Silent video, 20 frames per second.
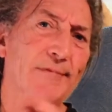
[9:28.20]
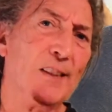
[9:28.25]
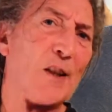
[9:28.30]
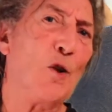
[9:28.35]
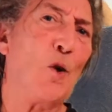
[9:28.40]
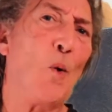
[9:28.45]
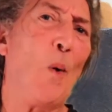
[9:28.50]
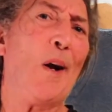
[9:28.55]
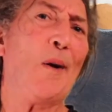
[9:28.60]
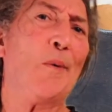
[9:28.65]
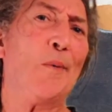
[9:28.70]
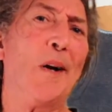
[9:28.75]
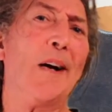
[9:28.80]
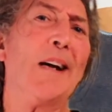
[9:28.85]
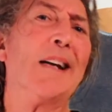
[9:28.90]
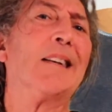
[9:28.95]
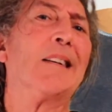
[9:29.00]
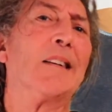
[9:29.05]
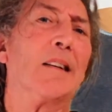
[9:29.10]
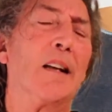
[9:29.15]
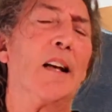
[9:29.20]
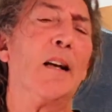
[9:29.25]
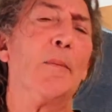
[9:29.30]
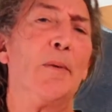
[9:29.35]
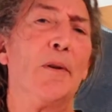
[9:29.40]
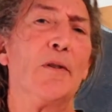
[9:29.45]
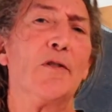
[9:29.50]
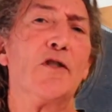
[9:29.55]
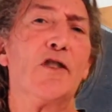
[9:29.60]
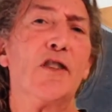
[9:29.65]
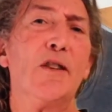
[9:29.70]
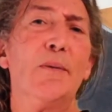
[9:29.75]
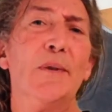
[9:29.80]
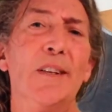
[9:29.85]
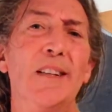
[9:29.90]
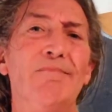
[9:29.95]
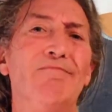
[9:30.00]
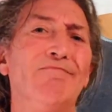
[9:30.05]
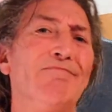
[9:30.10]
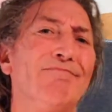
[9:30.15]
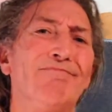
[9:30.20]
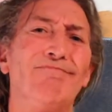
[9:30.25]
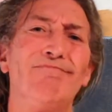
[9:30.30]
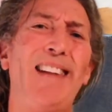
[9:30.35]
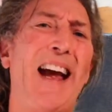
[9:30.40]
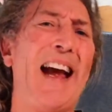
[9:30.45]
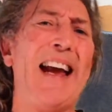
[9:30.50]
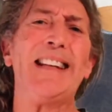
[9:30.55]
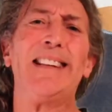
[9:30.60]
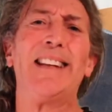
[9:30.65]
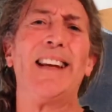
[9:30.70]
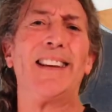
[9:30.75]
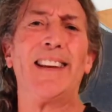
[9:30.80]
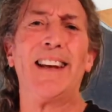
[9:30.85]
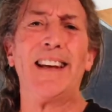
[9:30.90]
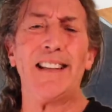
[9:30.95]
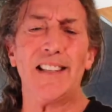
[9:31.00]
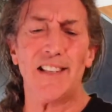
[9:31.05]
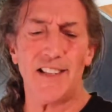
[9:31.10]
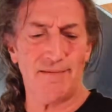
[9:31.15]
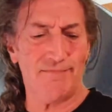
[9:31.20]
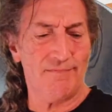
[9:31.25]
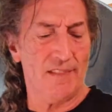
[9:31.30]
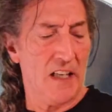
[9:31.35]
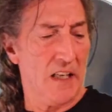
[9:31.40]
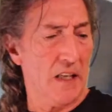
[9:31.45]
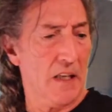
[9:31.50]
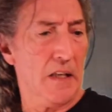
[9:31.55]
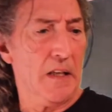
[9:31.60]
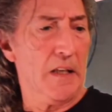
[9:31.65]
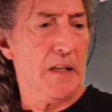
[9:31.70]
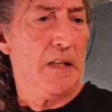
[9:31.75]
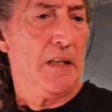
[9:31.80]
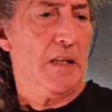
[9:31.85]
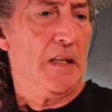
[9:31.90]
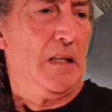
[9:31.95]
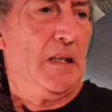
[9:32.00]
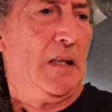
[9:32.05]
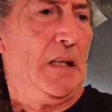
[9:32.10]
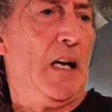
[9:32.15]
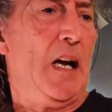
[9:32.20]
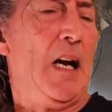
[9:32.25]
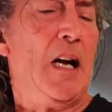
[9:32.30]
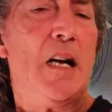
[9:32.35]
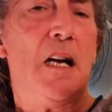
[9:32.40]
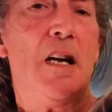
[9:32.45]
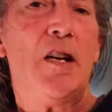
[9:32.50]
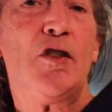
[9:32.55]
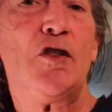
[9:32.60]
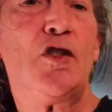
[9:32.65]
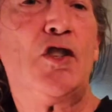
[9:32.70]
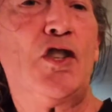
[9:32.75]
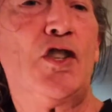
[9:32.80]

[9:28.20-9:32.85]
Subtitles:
Quite right, clip-on tuner. Hate the things. Now,